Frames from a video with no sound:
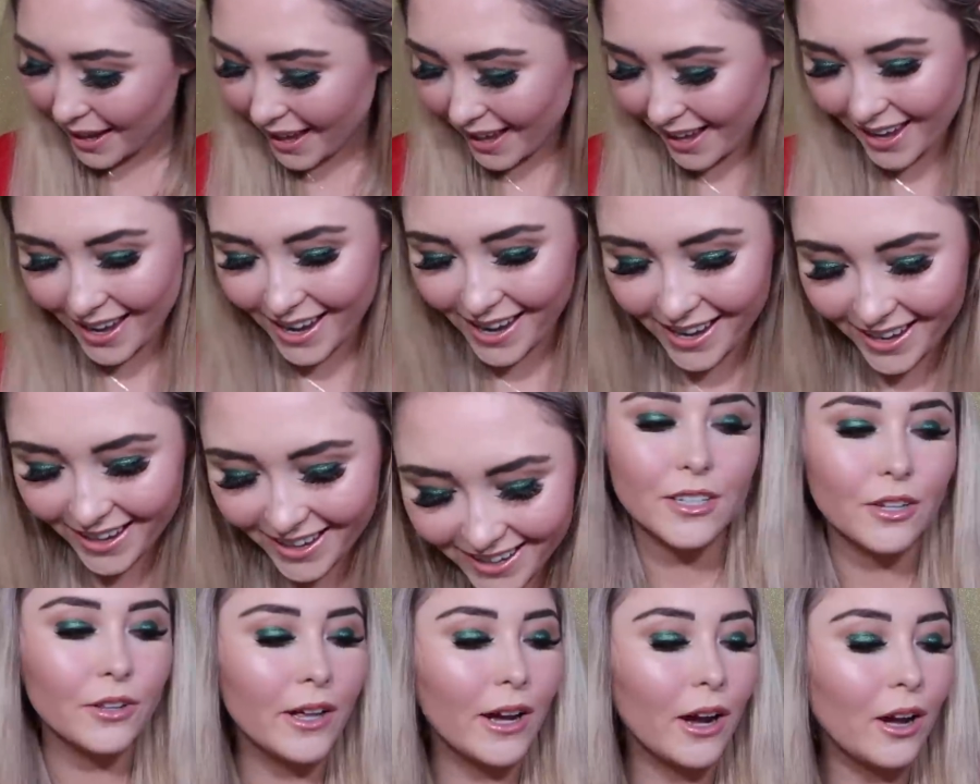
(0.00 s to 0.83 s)

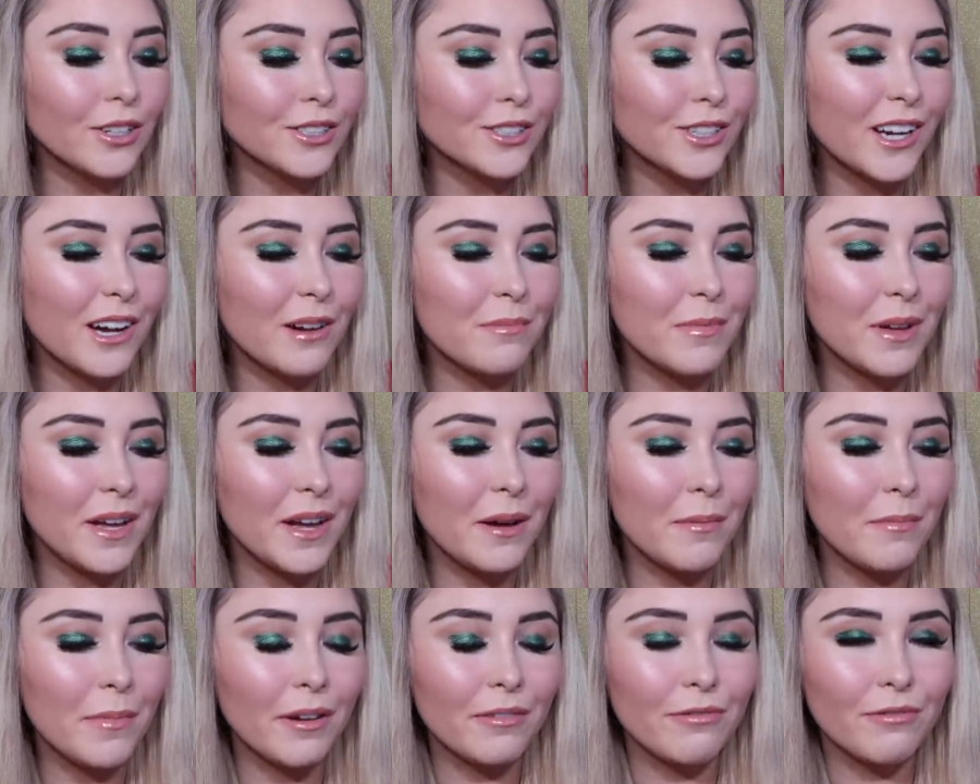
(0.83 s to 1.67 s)
Yay. So they also got
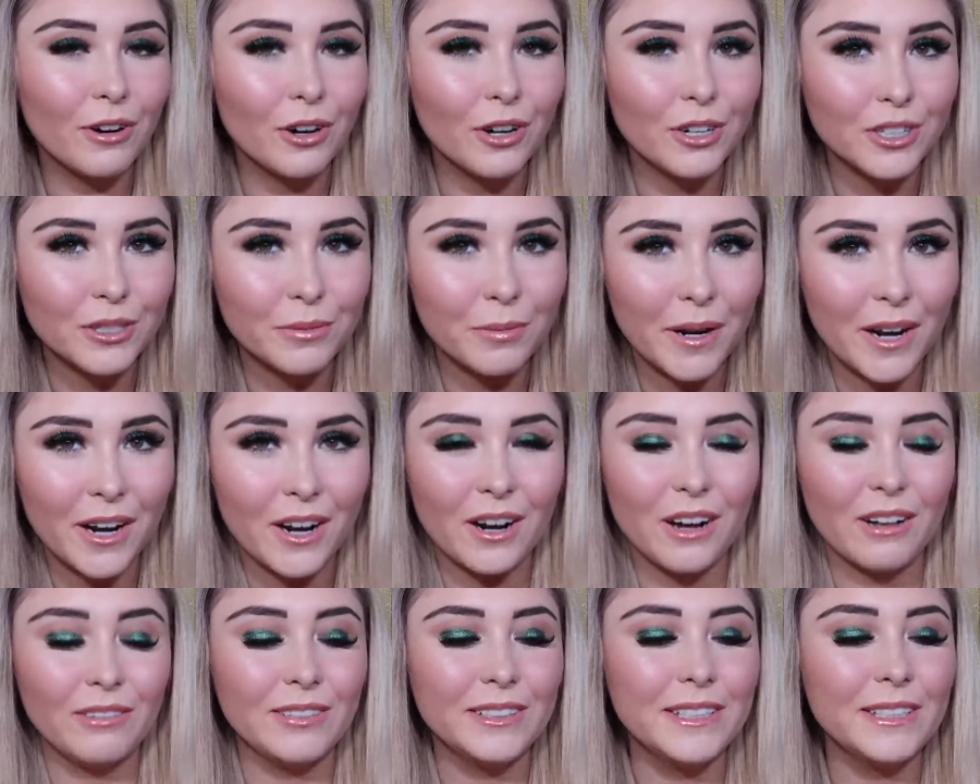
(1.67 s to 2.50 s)
me my first
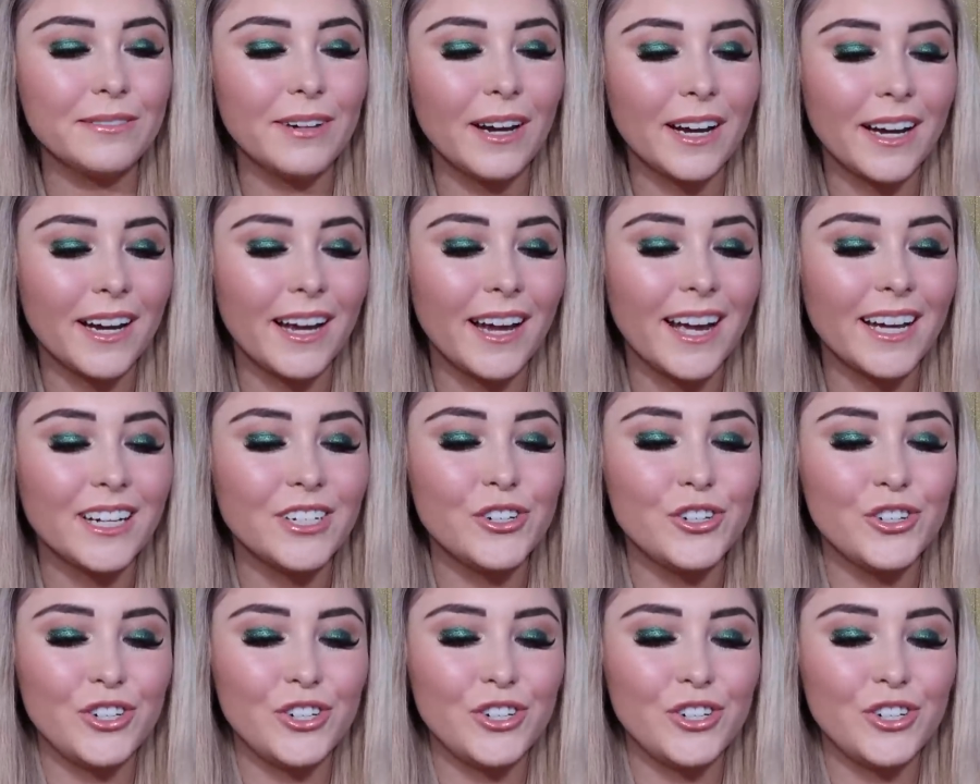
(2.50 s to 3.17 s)
pair of Levi